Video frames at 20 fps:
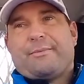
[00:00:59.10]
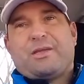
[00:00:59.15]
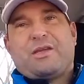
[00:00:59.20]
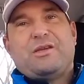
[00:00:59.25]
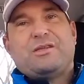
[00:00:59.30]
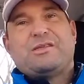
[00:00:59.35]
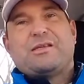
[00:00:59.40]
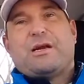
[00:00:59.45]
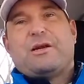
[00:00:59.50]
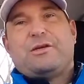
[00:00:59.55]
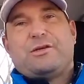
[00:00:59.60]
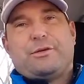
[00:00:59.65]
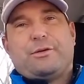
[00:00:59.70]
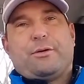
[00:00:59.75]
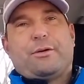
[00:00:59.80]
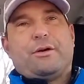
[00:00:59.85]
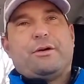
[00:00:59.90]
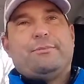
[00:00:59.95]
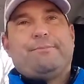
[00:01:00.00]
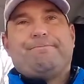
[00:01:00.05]
Q-Star
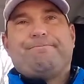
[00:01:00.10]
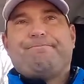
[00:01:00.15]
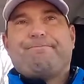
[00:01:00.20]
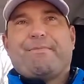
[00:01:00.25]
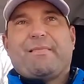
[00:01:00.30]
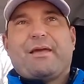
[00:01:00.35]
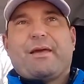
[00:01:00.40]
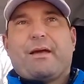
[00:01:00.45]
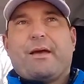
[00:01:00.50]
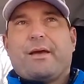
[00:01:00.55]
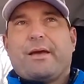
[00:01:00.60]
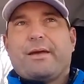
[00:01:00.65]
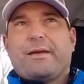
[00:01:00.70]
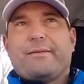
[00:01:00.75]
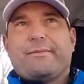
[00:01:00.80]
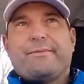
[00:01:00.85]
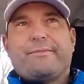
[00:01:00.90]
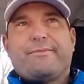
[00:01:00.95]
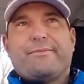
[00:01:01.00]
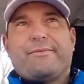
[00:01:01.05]
Tour,
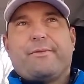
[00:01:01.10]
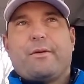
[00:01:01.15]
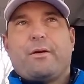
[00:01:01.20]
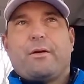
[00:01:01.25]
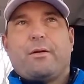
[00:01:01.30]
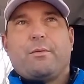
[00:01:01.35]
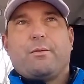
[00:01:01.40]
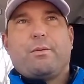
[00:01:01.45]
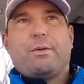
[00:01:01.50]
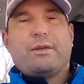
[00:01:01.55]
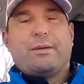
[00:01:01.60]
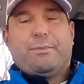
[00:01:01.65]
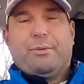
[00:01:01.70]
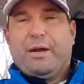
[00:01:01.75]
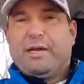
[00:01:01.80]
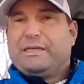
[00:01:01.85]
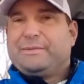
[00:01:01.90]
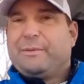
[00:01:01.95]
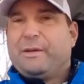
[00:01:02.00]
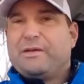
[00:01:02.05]
for what the
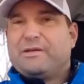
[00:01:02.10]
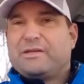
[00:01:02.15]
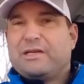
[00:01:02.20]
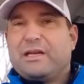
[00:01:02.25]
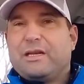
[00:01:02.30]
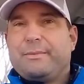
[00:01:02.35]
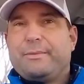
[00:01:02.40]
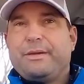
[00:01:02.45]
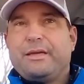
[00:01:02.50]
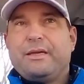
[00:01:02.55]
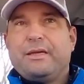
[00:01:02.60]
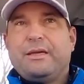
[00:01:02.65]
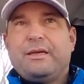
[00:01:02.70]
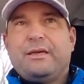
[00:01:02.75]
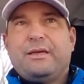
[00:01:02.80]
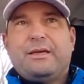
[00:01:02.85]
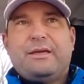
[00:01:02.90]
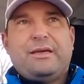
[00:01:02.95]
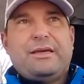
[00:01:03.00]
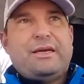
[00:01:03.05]
price point is going to be.
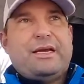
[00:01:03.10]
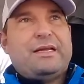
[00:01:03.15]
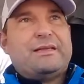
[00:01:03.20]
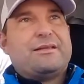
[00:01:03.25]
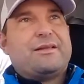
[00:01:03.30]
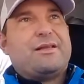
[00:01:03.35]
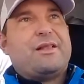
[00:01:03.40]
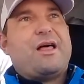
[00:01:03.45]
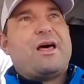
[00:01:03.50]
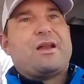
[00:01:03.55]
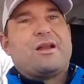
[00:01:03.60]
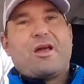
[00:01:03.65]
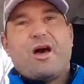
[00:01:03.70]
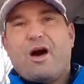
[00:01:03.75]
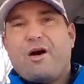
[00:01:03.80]
It's a lot of